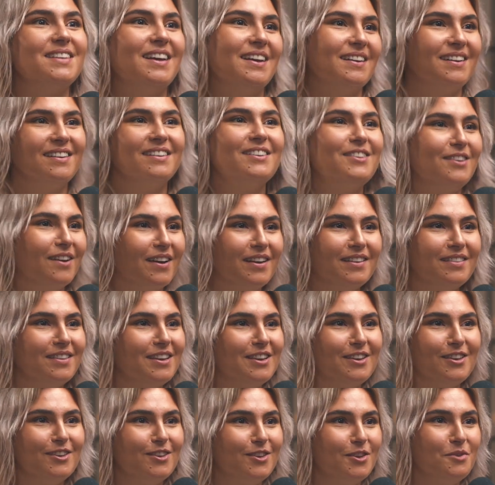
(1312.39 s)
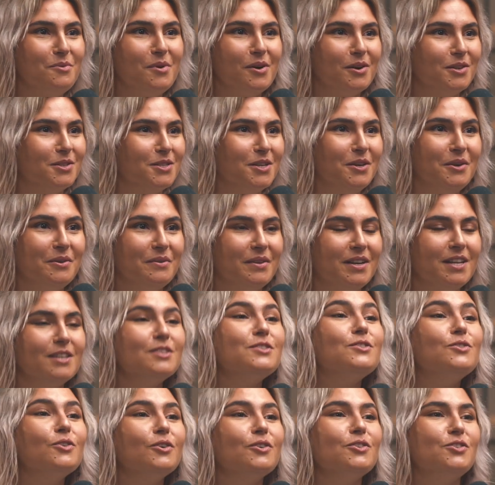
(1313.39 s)
And I think you are too, that it's
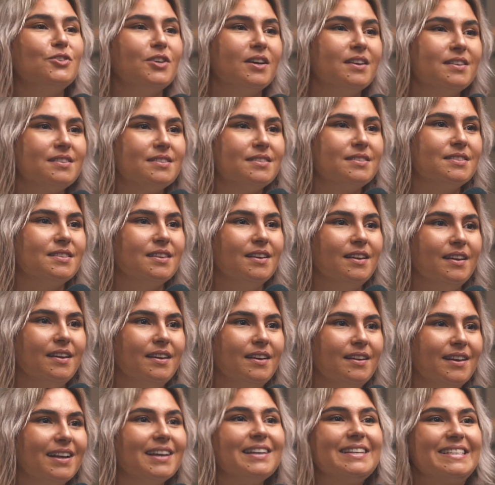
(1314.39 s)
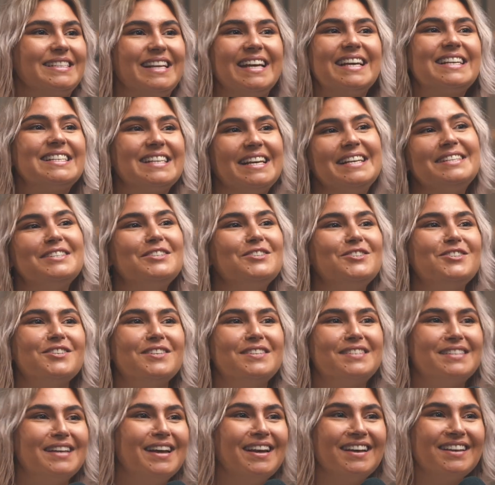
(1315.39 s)
not just like, sex isn't
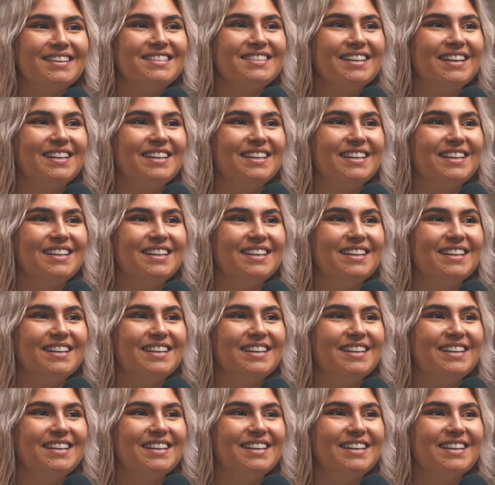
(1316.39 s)
just sex.